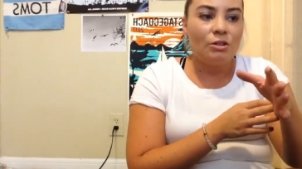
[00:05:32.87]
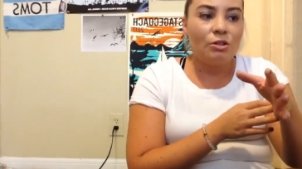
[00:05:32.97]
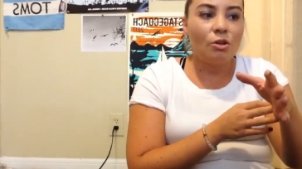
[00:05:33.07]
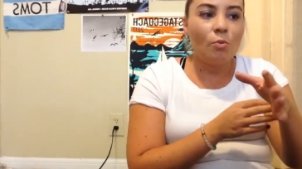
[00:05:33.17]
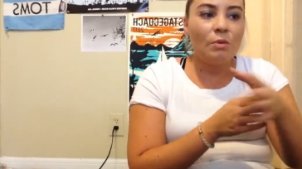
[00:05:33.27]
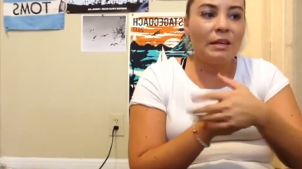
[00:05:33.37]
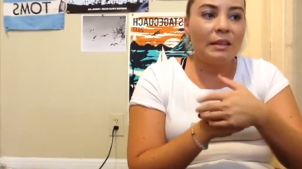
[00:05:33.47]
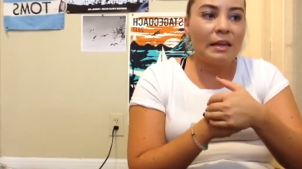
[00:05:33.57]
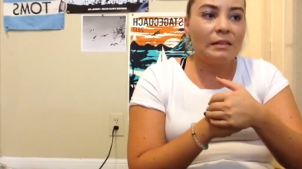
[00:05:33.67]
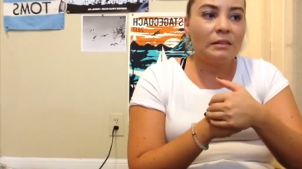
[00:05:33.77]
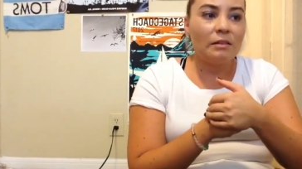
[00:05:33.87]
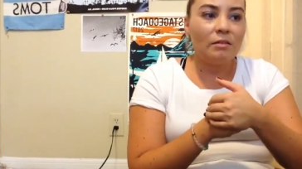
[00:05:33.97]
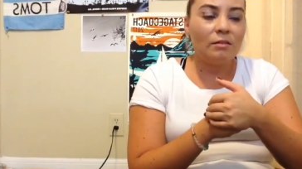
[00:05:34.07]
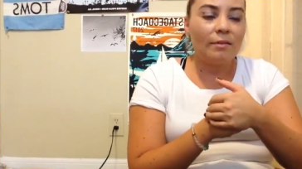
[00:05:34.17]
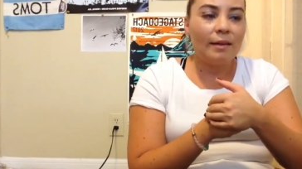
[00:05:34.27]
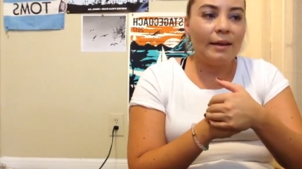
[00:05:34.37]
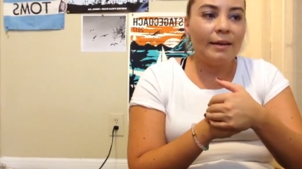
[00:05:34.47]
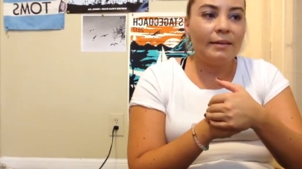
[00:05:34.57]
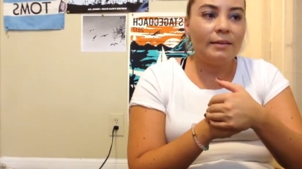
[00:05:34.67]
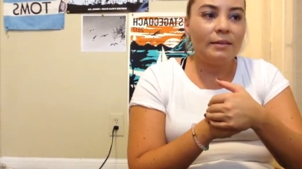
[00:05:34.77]
so many things.
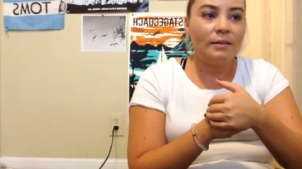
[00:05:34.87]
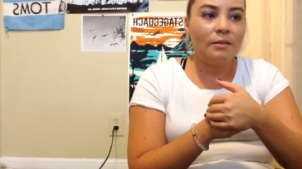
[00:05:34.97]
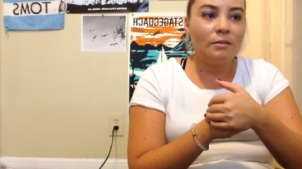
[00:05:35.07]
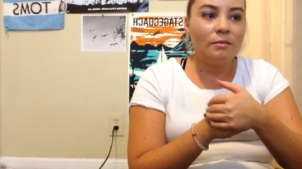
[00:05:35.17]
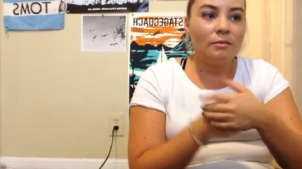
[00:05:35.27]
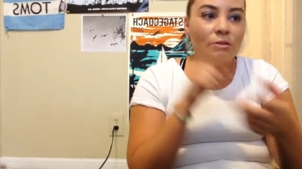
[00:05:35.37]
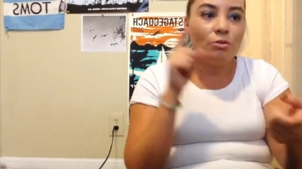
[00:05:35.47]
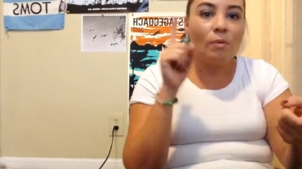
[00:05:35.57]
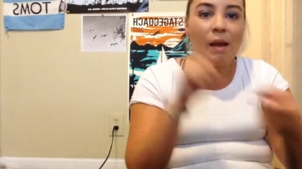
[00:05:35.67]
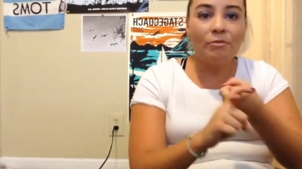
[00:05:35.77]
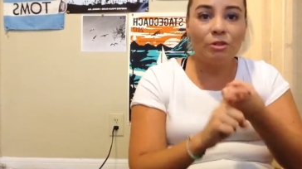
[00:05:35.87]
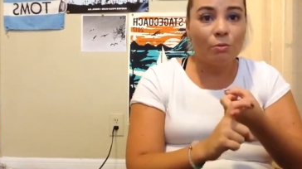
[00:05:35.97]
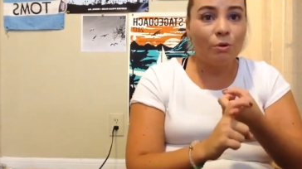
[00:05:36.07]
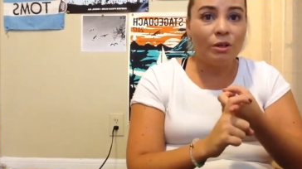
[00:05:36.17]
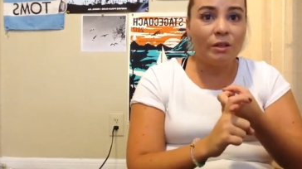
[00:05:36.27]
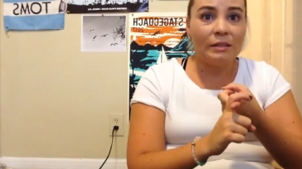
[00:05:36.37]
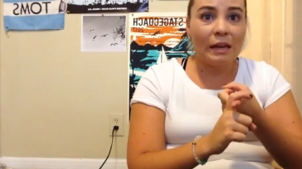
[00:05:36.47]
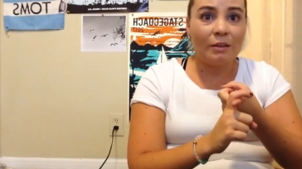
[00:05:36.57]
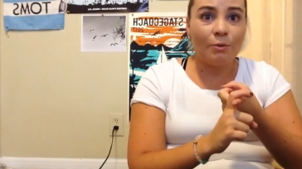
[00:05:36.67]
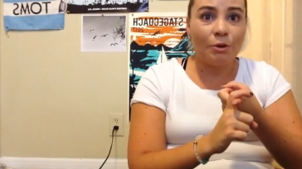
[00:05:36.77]
Like you have to know
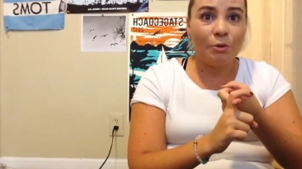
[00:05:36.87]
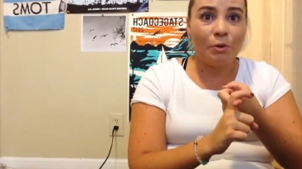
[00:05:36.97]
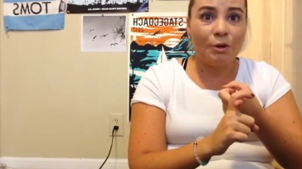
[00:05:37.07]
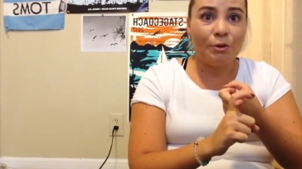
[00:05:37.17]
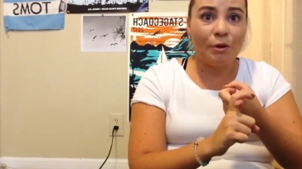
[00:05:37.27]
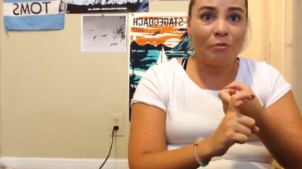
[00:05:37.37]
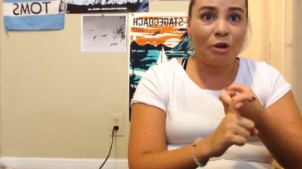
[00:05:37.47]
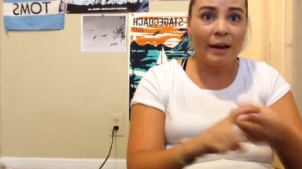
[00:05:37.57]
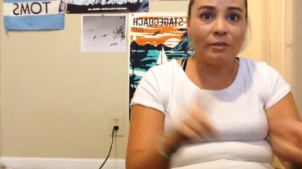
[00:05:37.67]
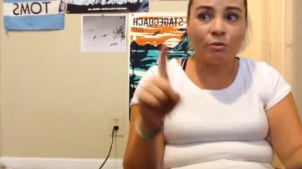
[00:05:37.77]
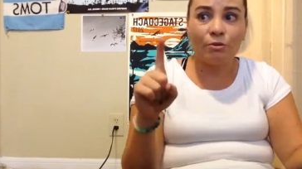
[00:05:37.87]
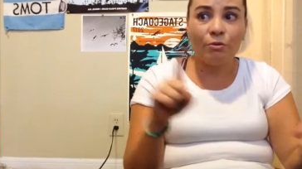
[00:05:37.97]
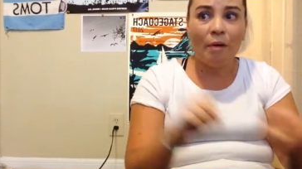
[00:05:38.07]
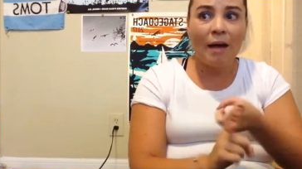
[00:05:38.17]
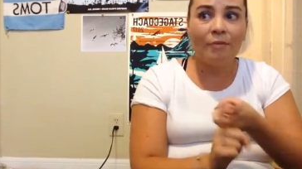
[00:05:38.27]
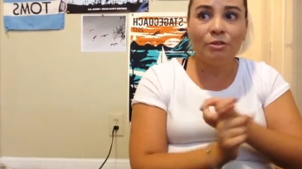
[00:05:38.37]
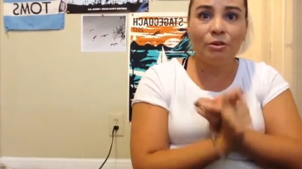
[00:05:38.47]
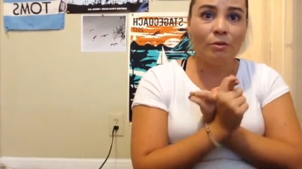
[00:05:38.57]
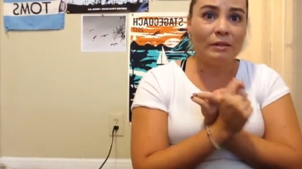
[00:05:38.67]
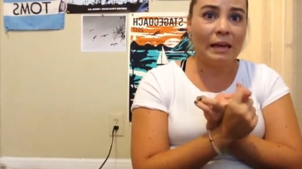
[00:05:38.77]
exactly what you want to do after high school. You have to
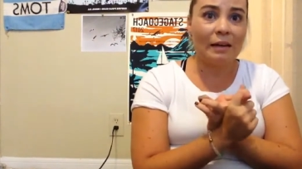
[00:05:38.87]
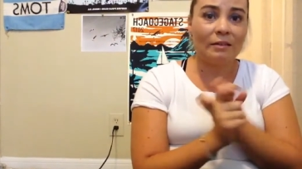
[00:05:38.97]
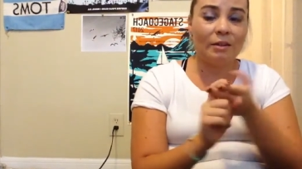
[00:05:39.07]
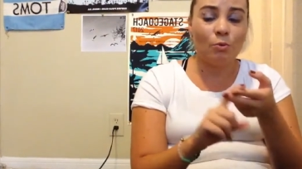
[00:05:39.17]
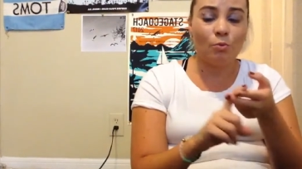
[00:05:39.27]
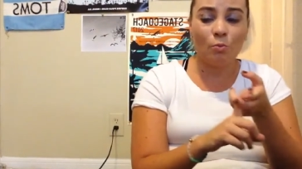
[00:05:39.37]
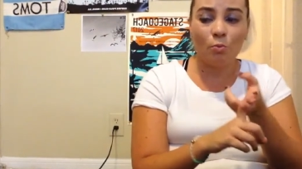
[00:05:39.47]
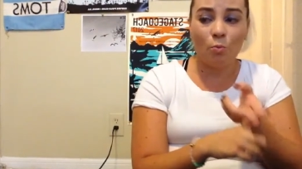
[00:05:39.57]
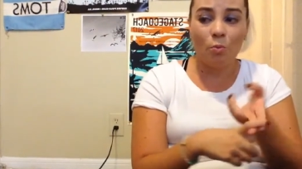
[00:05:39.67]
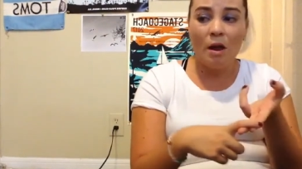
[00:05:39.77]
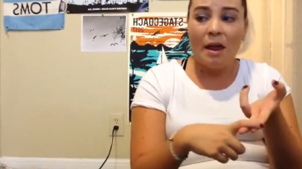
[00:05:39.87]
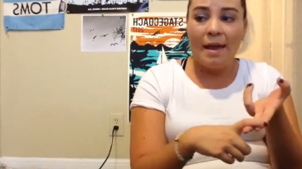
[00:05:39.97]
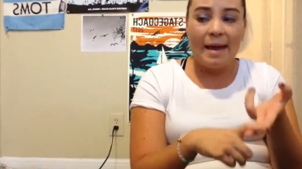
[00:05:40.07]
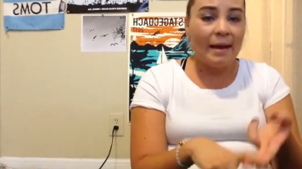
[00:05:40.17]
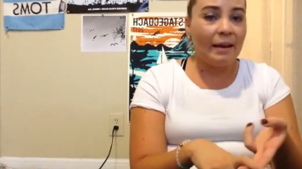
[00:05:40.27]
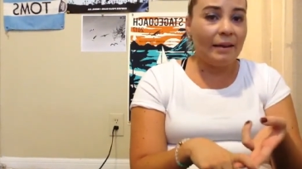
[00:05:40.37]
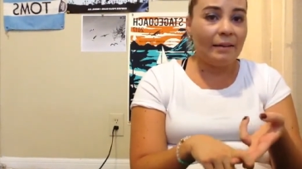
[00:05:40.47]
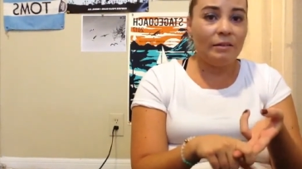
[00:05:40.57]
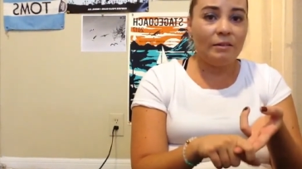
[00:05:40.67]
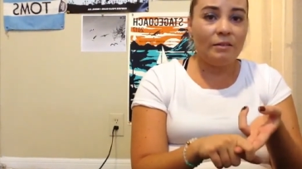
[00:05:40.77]
know exactly,
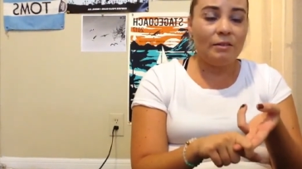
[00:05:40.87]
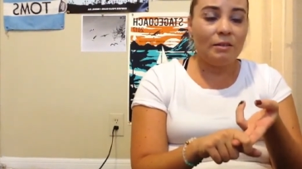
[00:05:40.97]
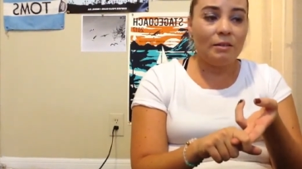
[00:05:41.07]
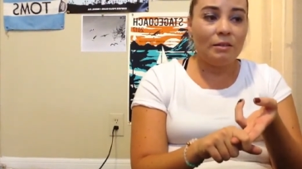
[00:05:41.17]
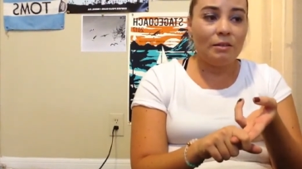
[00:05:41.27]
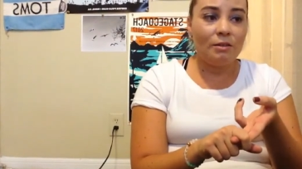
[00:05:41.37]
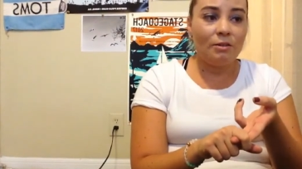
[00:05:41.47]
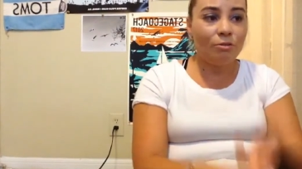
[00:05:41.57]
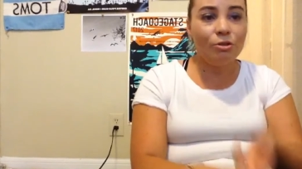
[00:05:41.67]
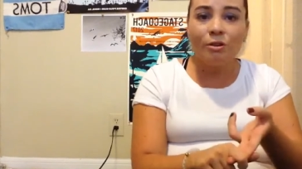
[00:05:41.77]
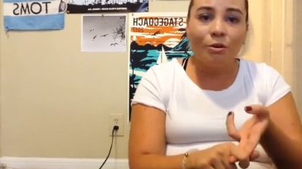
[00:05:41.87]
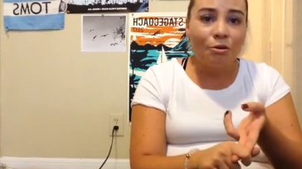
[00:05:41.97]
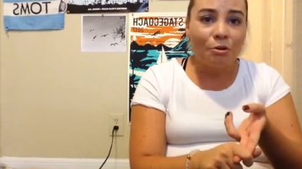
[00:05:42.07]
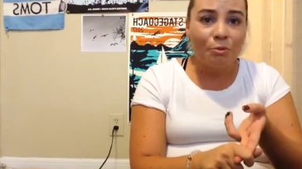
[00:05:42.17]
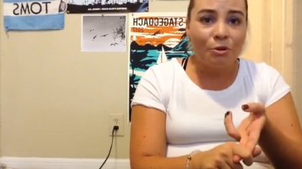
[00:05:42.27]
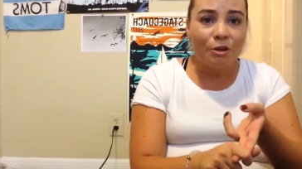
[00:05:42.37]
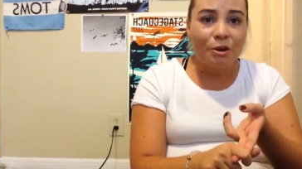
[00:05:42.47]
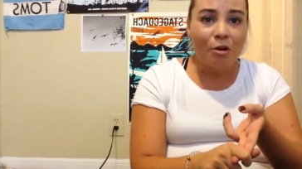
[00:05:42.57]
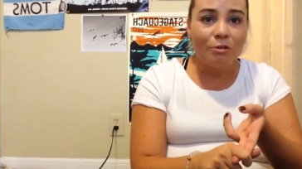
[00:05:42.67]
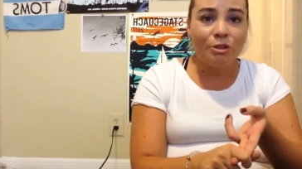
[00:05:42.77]
and you shouldn't go to community
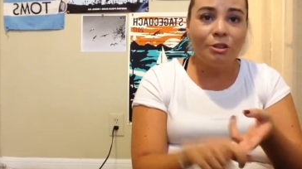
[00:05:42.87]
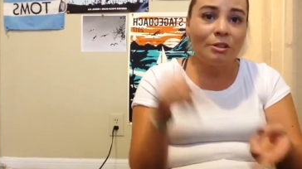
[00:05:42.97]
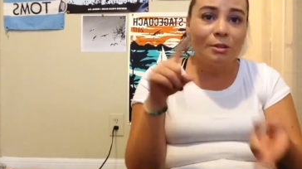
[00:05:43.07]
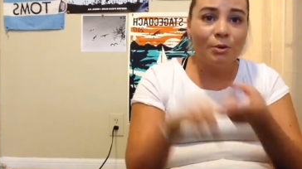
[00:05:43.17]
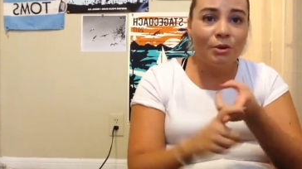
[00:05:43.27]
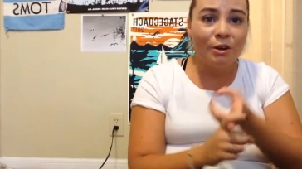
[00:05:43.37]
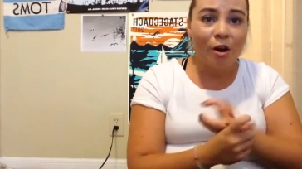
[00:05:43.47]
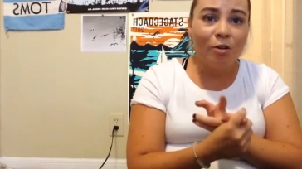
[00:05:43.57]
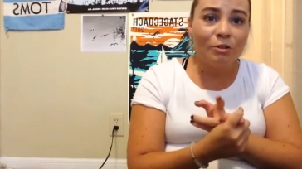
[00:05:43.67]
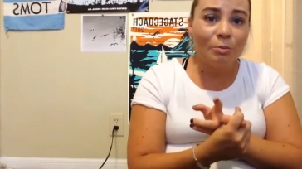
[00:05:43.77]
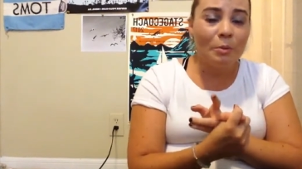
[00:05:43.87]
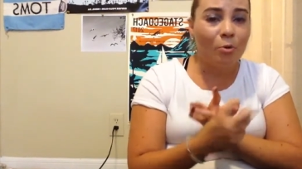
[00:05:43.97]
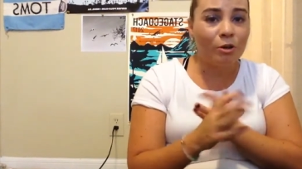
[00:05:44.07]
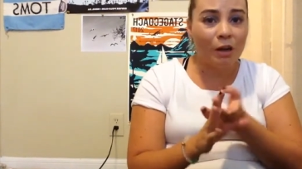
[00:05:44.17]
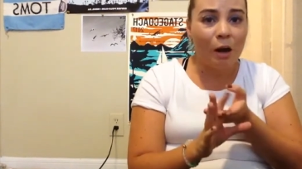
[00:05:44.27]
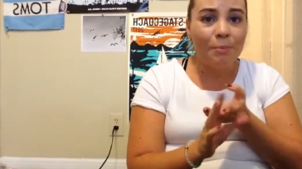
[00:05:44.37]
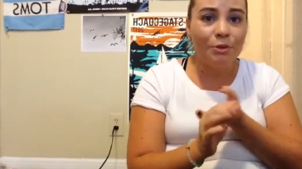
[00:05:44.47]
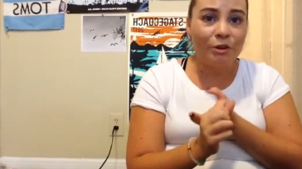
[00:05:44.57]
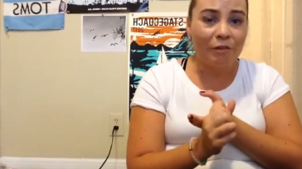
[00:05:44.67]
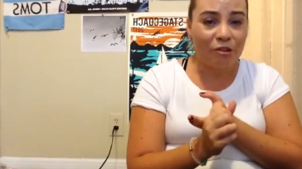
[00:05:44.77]
college because community college people are dumb
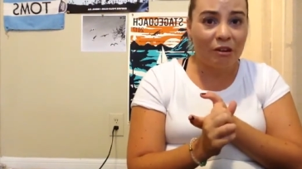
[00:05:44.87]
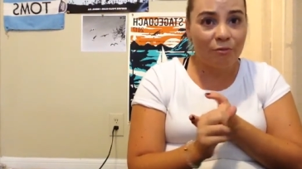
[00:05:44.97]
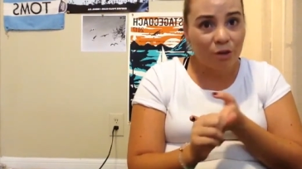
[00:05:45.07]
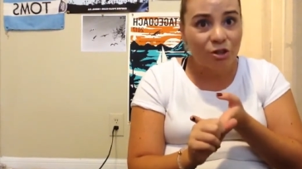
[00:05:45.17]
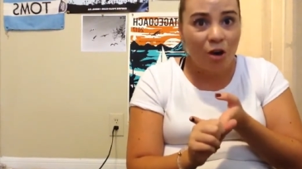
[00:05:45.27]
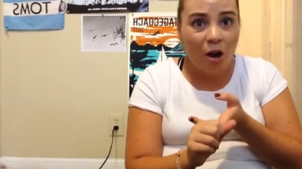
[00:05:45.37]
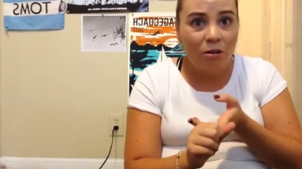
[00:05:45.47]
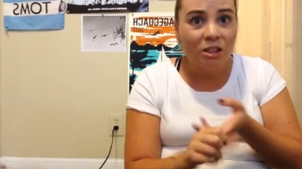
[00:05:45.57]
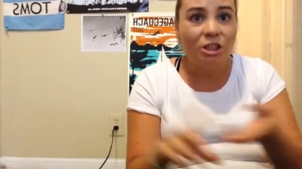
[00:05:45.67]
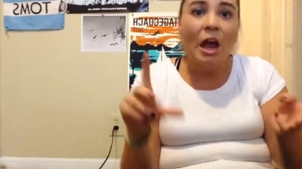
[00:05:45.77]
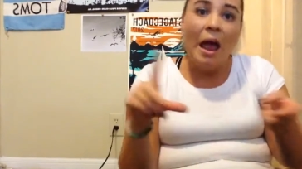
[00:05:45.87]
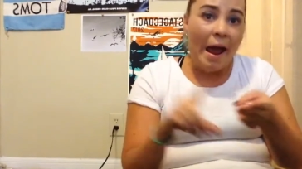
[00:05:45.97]
and you're never going to finish college.